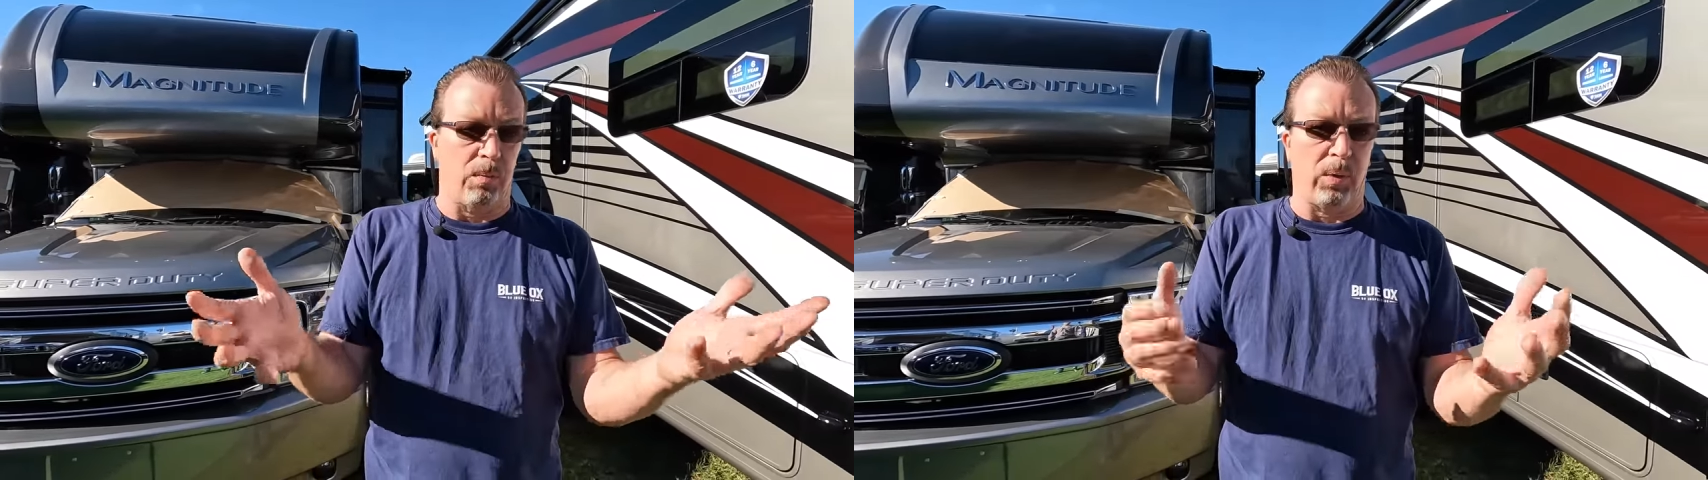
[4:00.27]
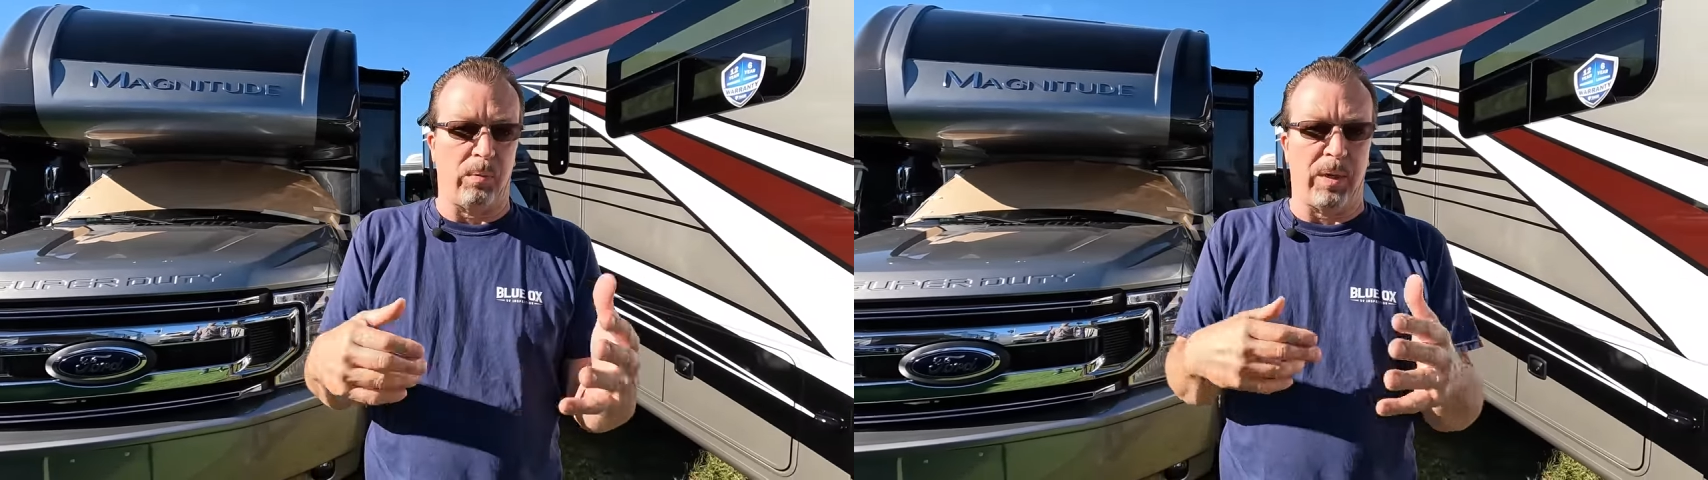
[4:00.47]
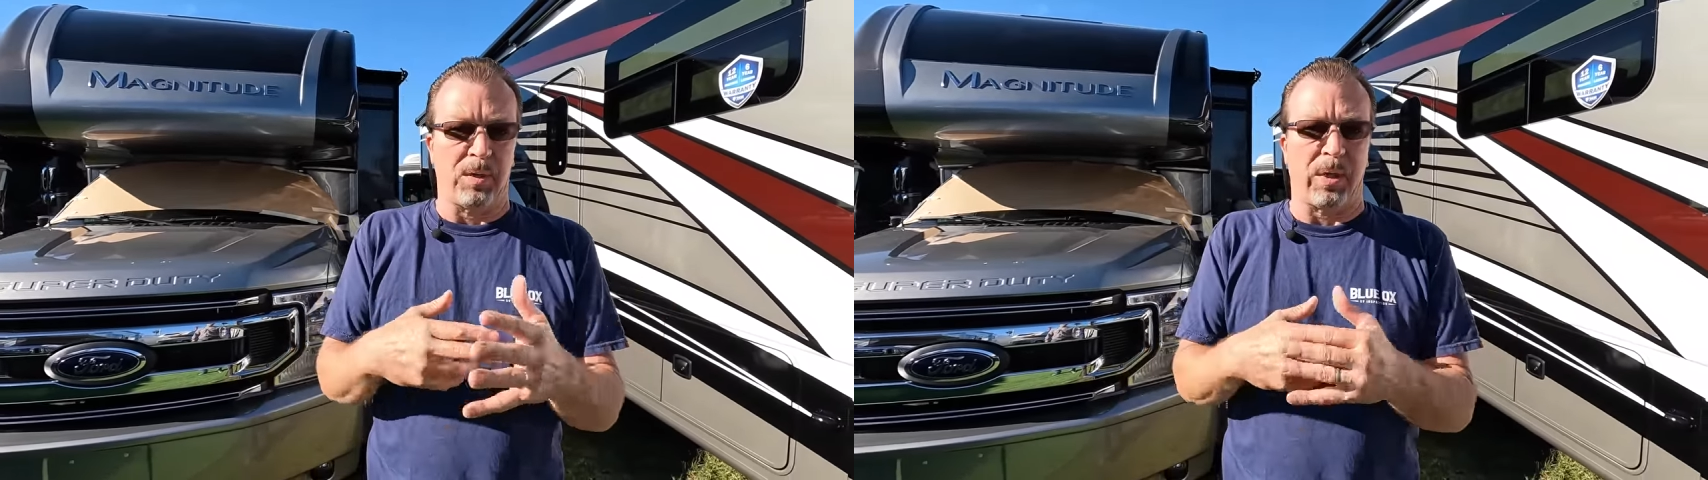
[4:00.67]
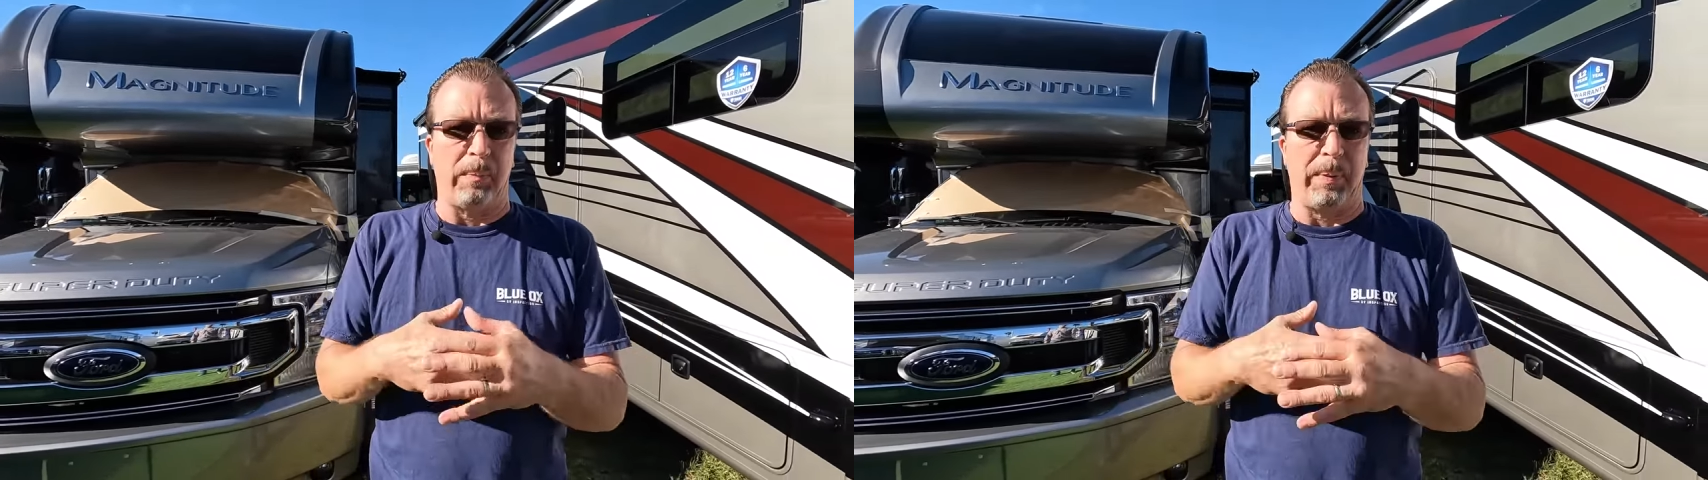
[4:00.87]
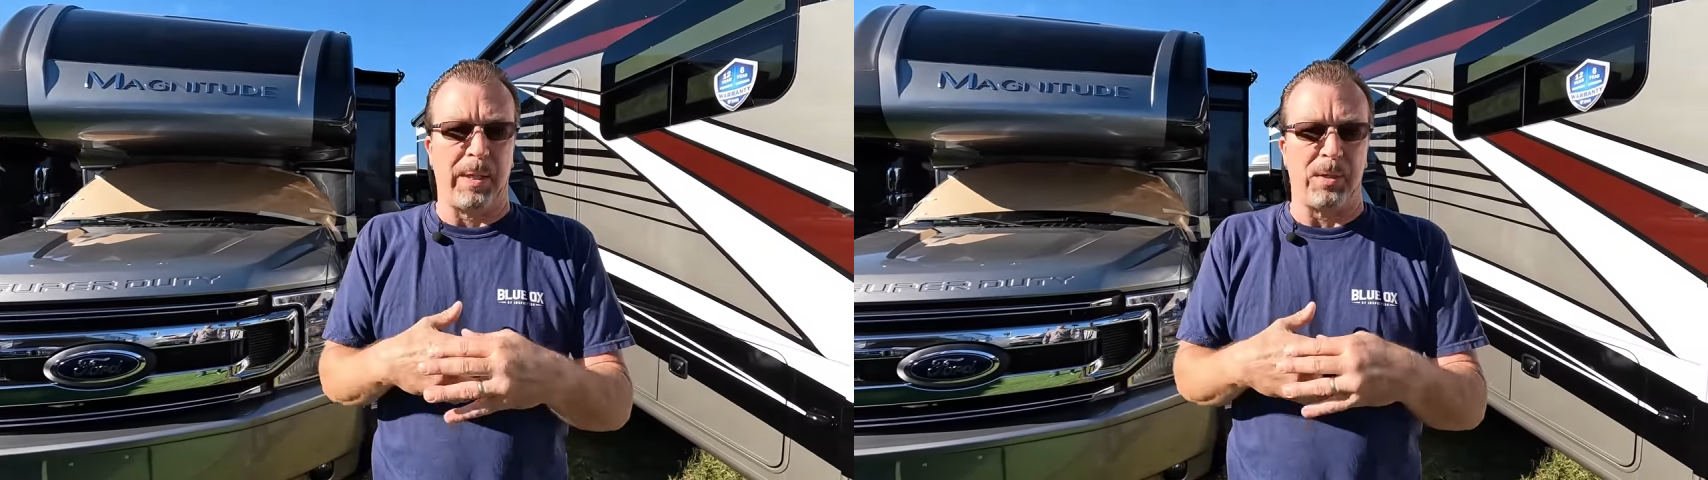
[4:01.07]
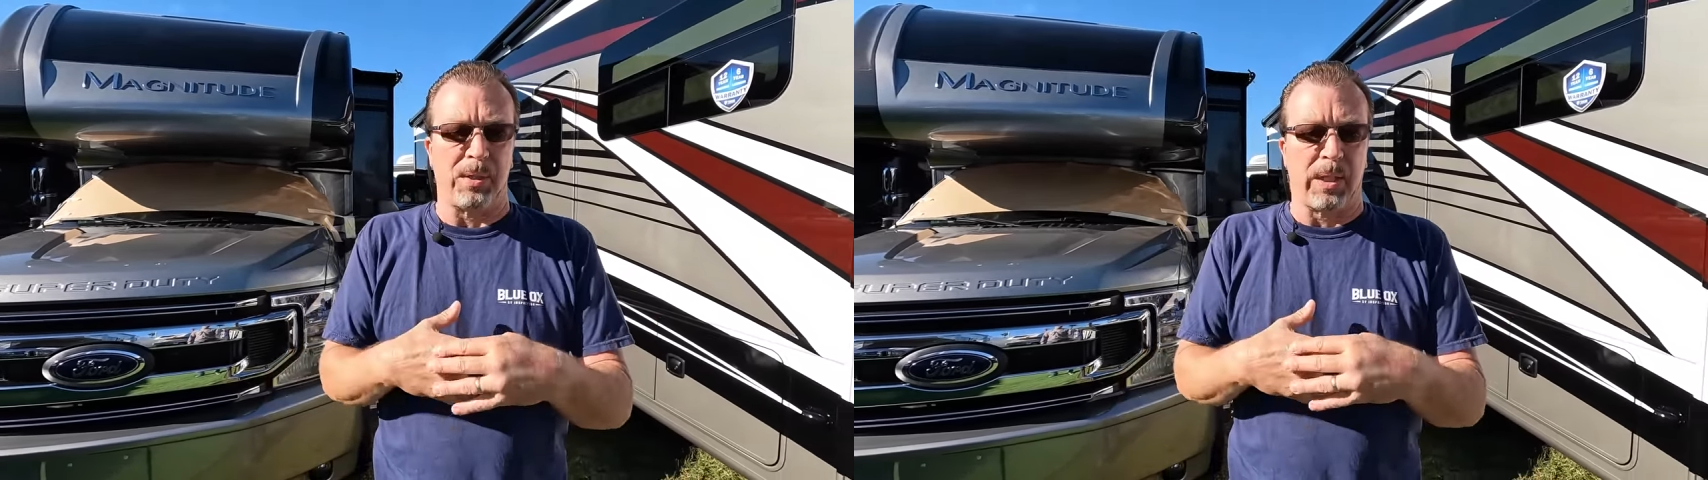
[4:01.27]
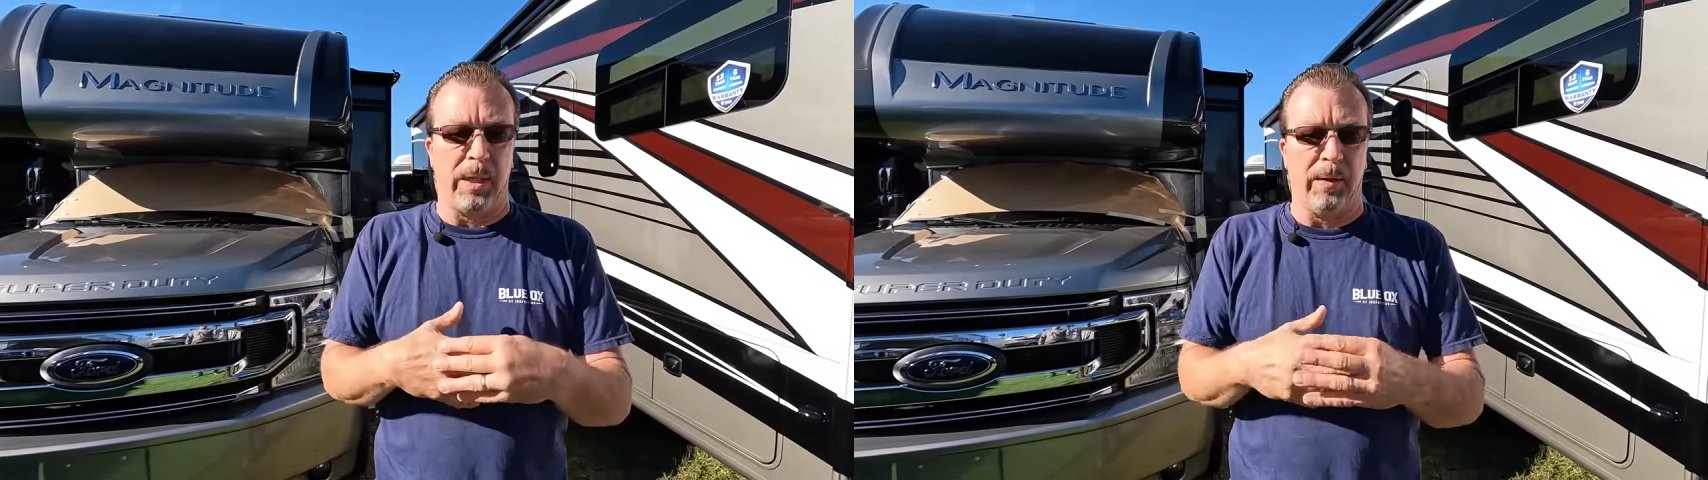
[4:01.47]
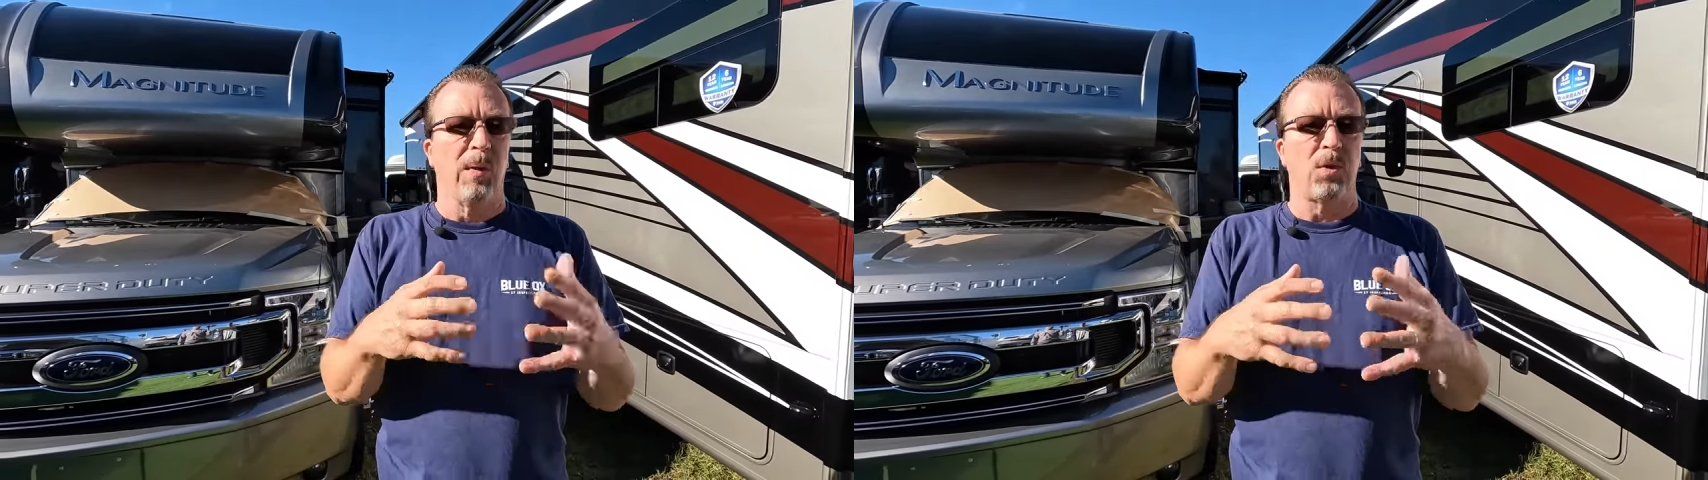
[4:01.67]
the point where it's going to pierce your
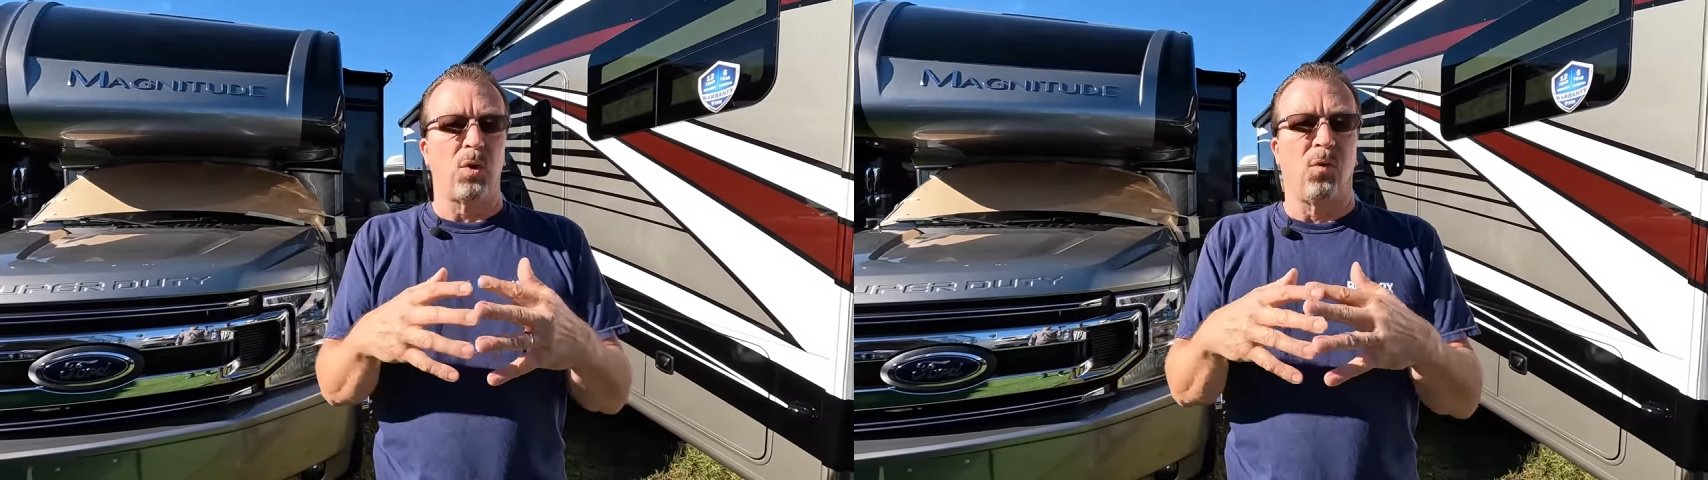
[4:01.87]
skin. So